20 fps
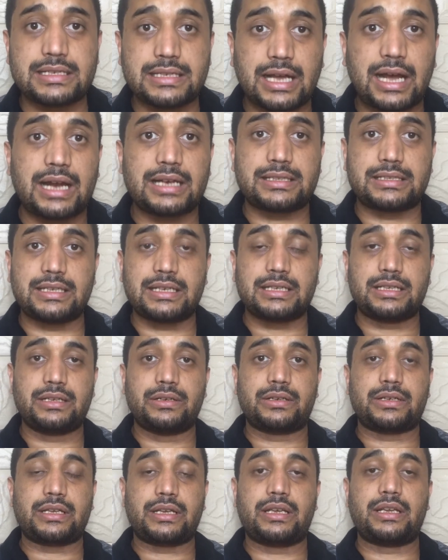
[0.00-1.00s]
started
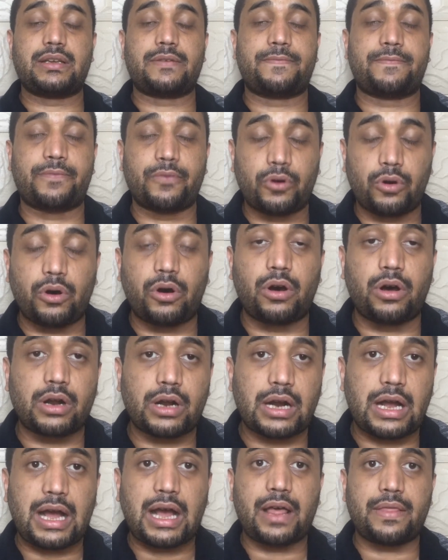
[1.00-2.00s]
looking
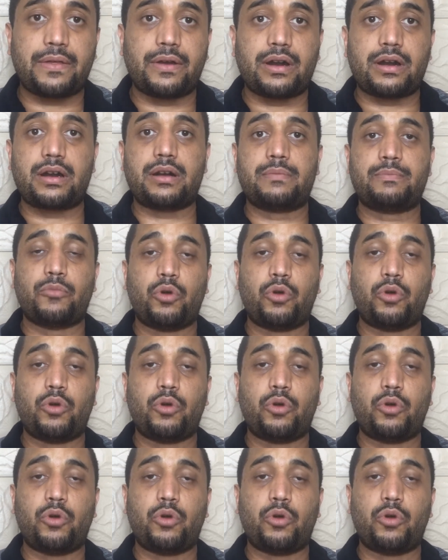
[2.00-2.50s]
for other,